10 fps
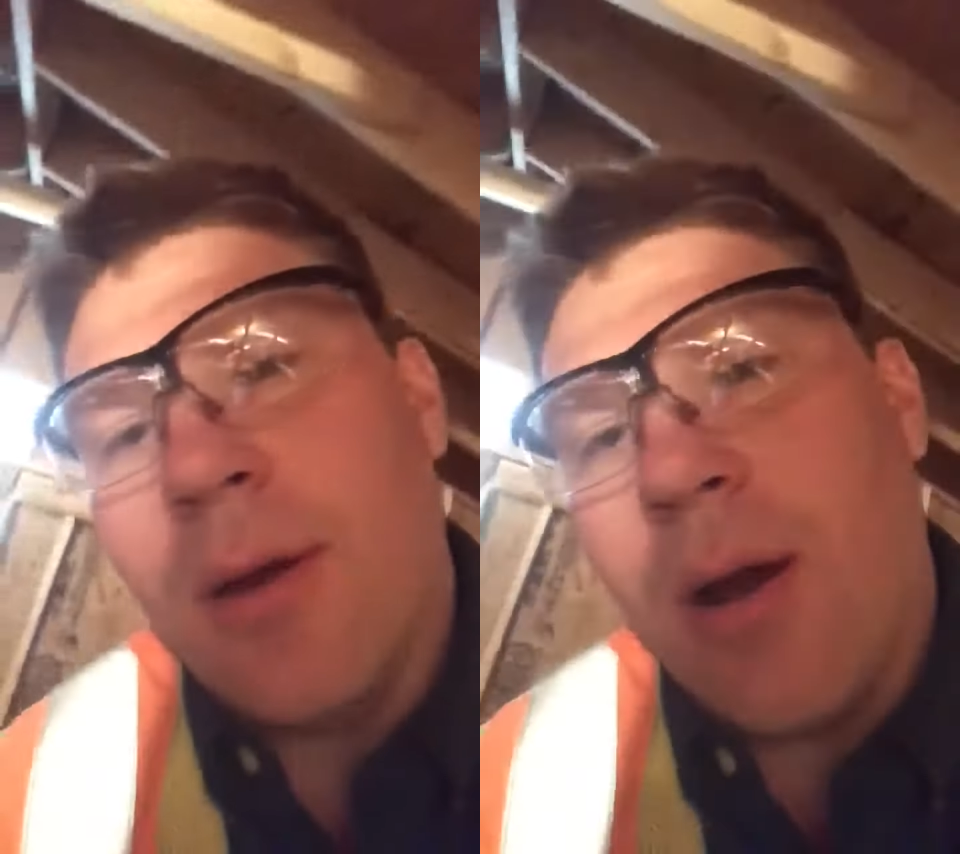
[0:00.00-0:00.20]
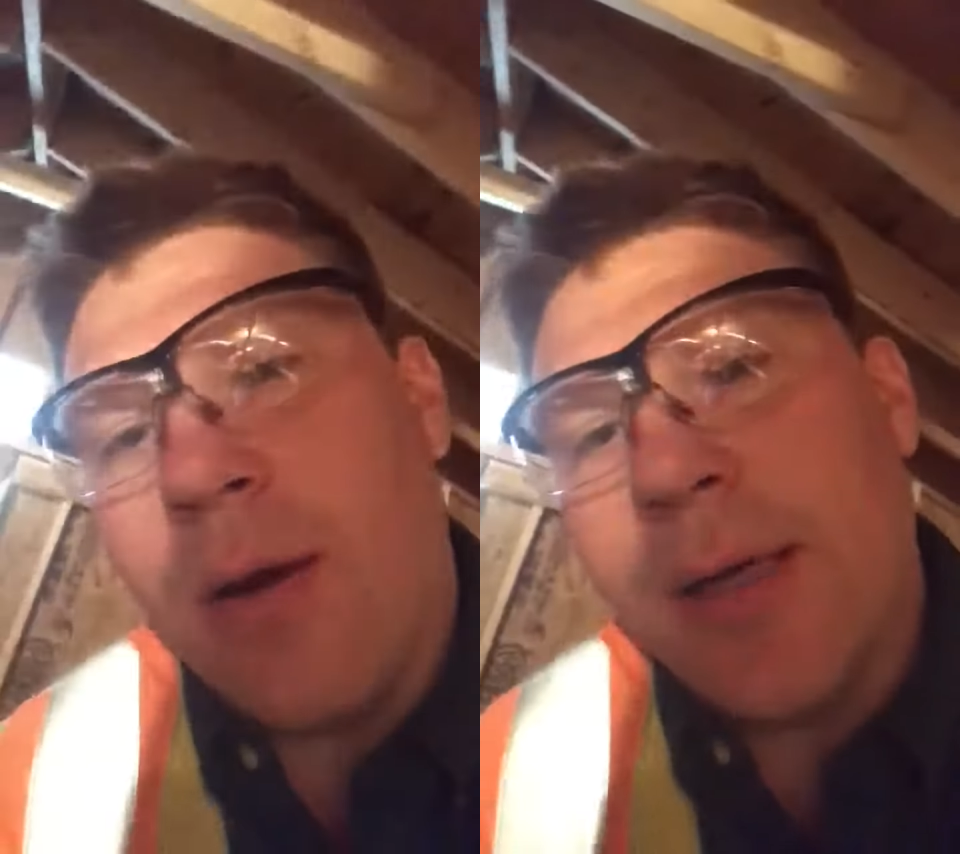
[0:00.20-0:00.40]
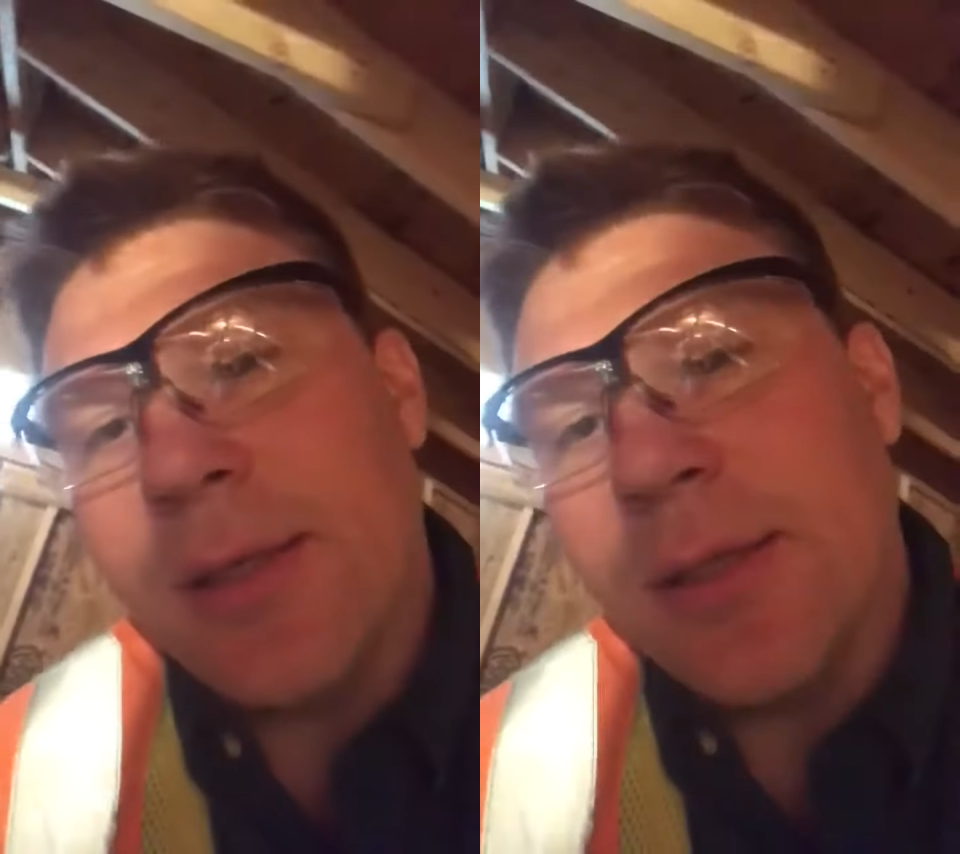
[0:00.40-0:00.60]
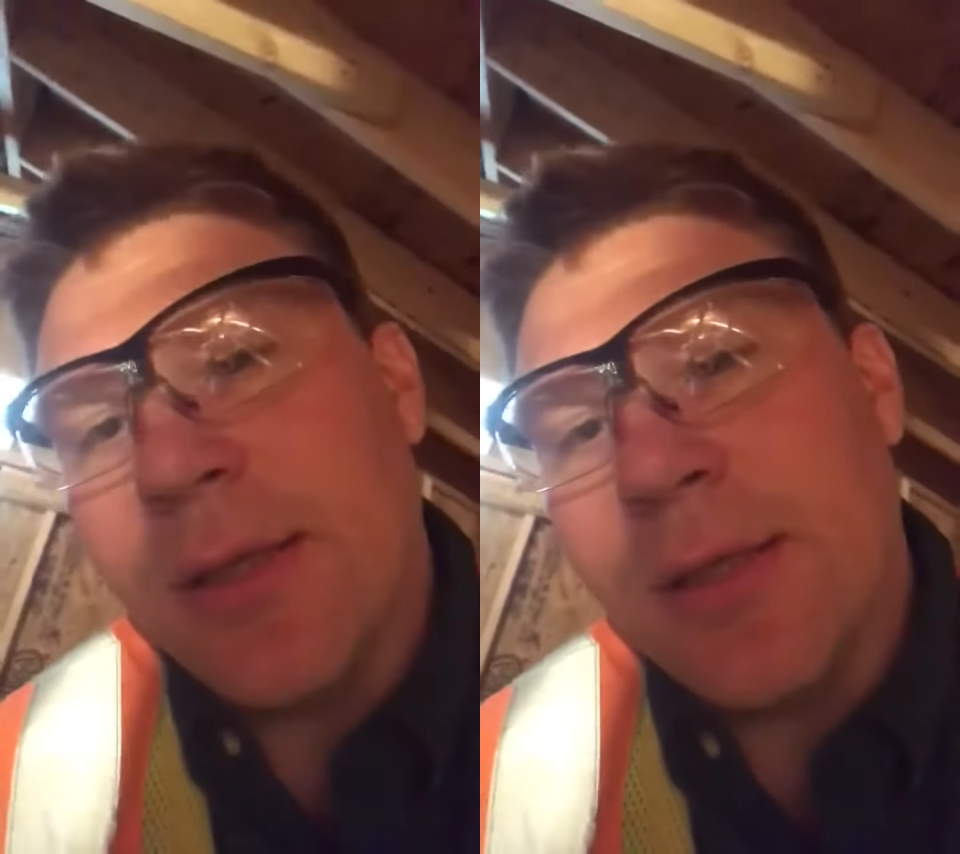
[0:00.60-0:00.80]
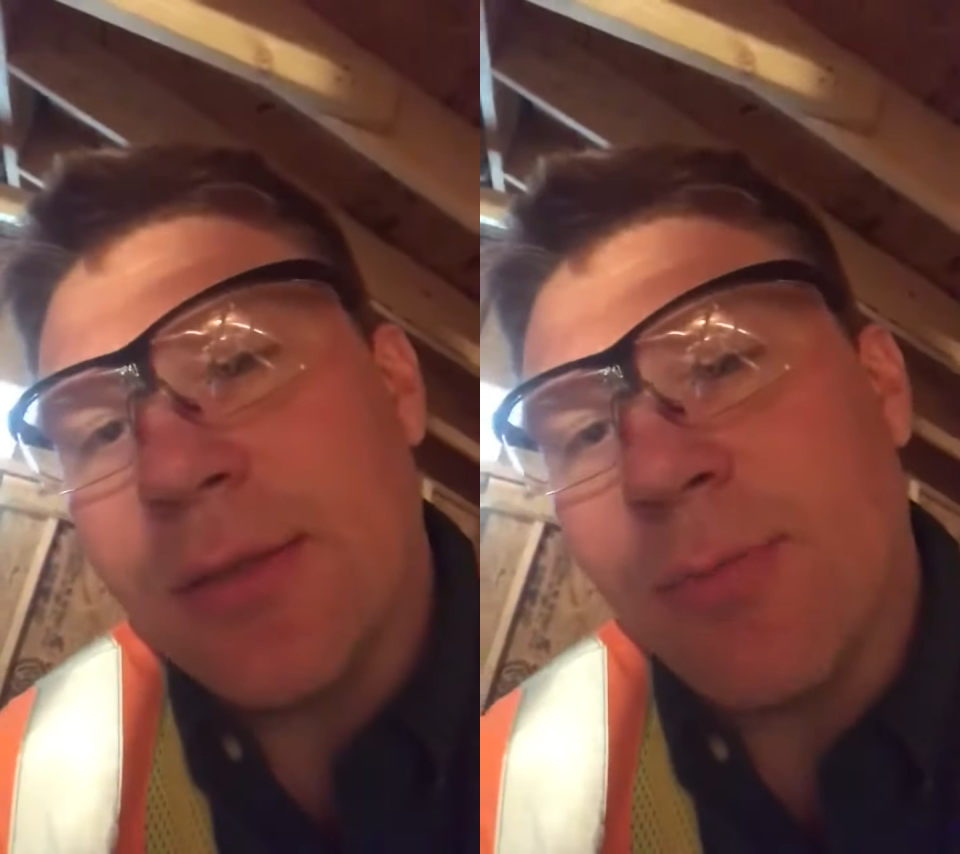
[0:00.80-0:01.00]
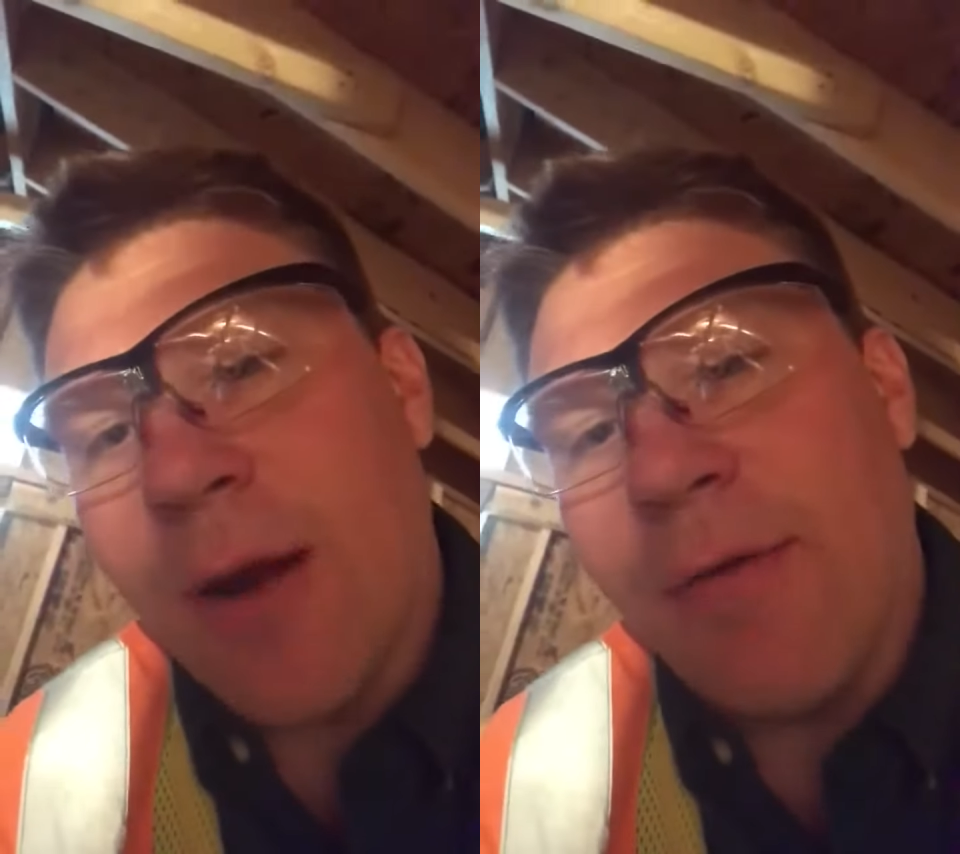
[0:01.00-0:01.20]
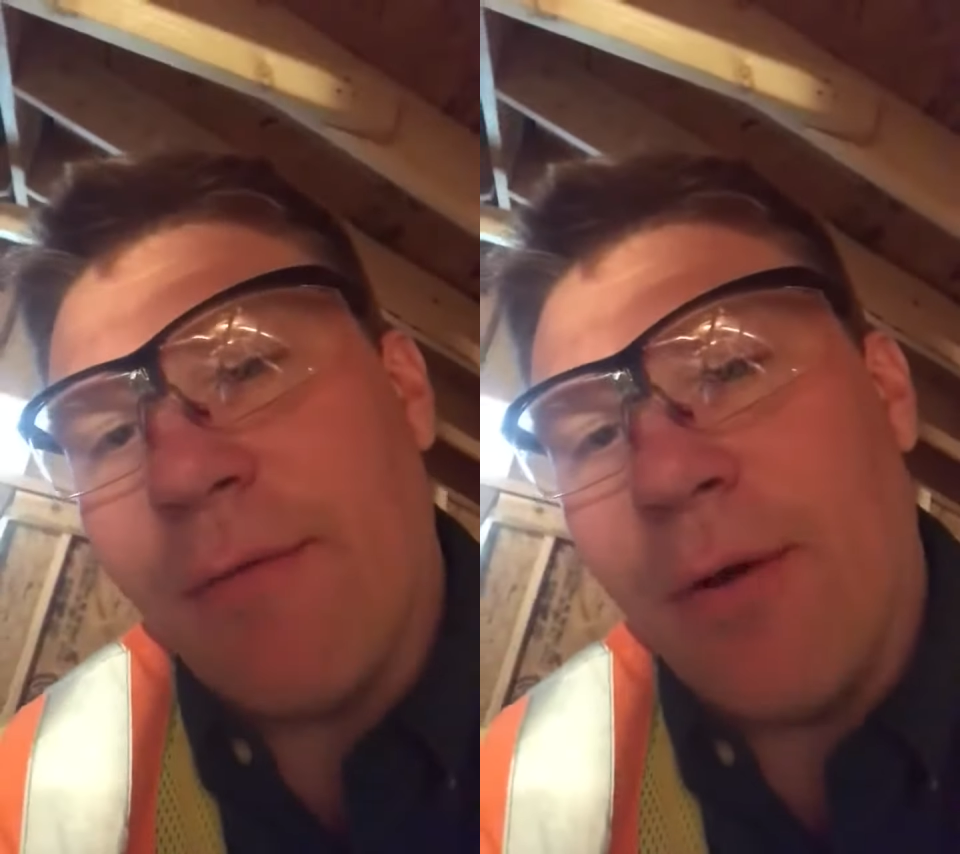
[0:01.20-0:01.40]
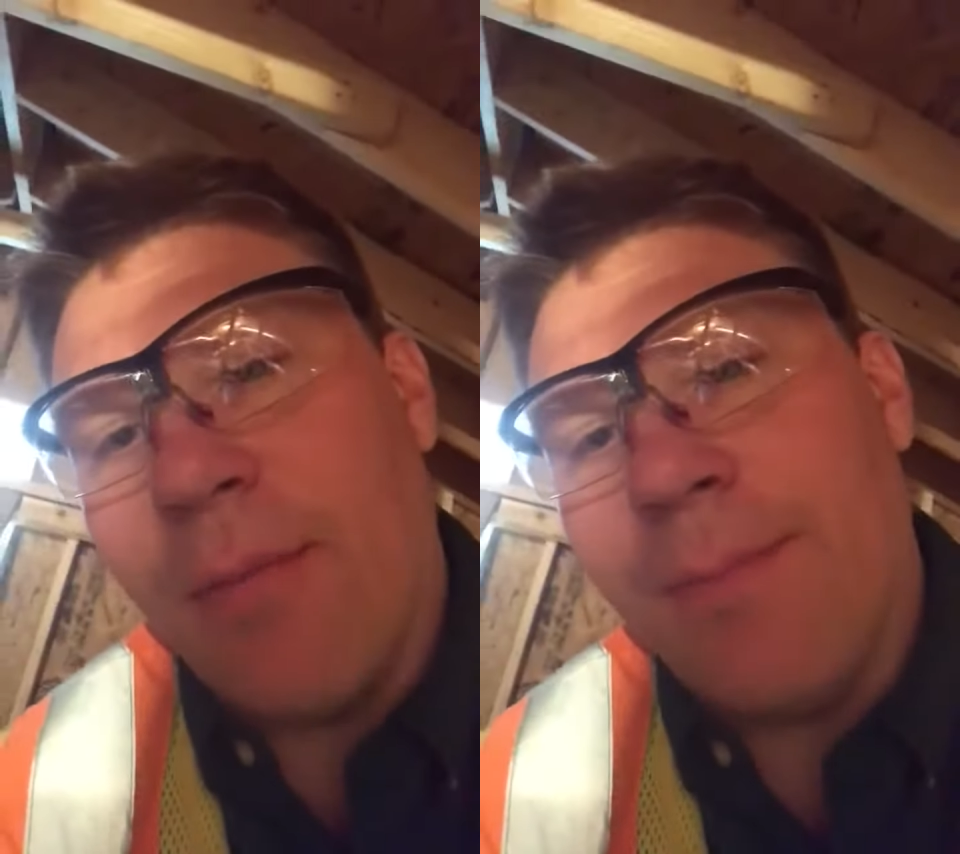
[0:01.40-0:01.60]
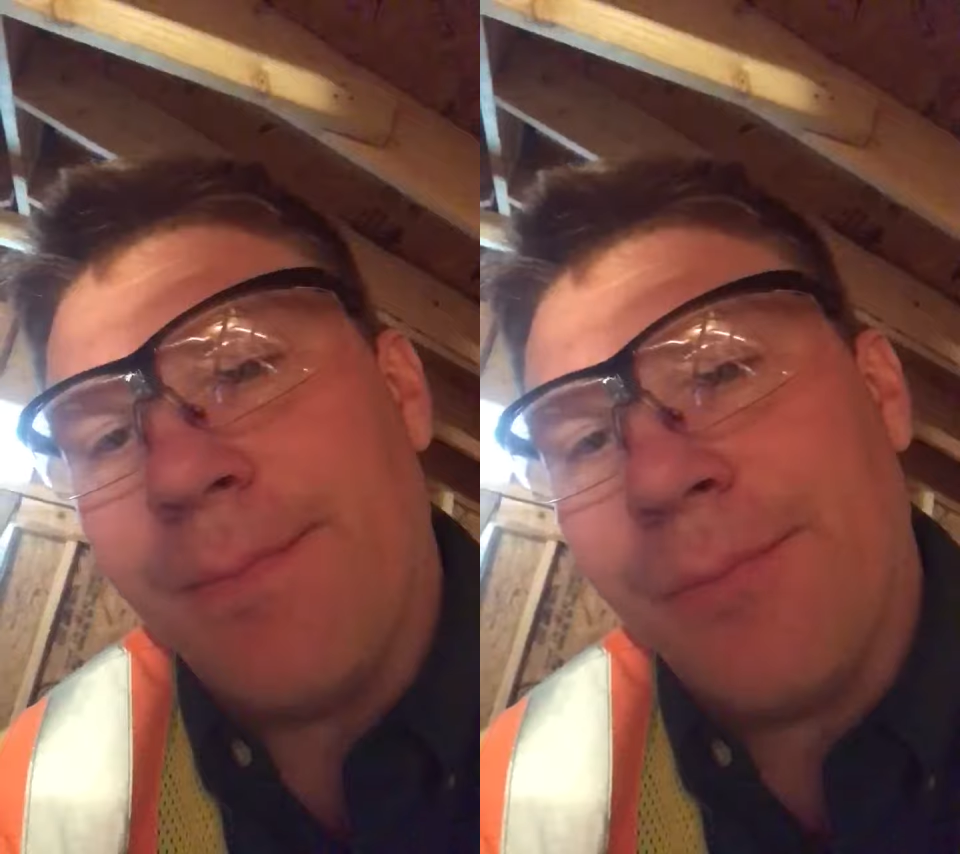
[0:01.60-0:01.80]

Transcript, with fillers: are into this spray foam,